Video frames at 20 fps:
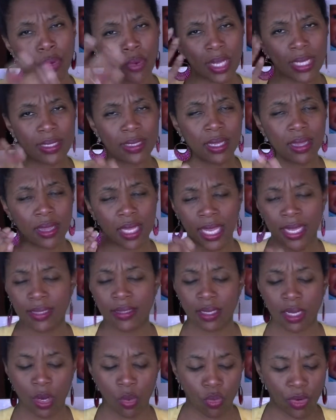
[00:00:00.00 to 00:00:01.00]
points and
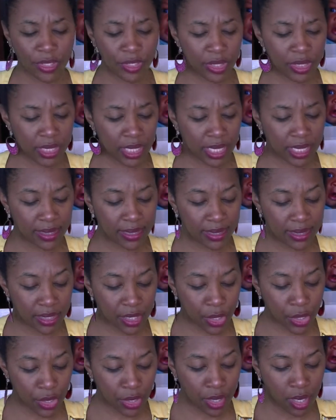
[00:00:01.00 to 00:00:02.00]
things that I want you to
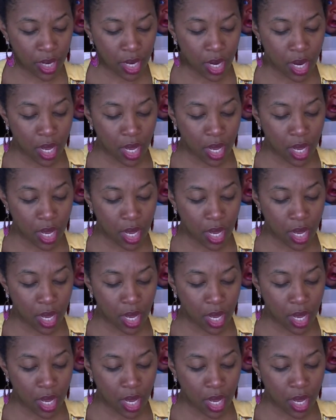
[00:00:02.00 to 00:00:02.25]
consider.